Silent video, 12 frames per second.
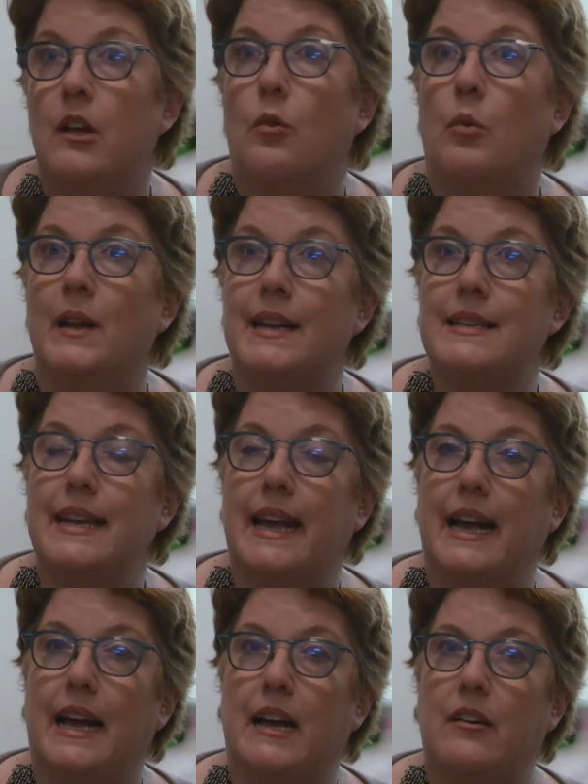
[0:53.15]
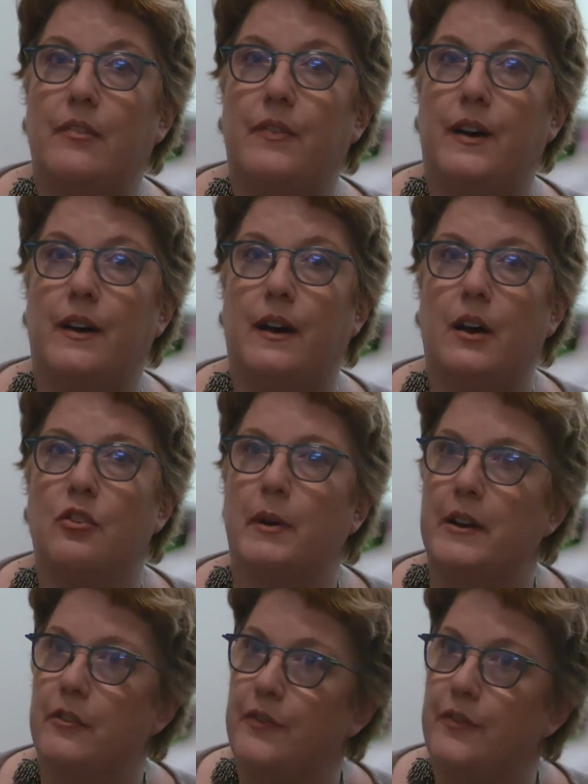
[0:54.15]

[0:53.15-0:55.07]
wanting to have a greater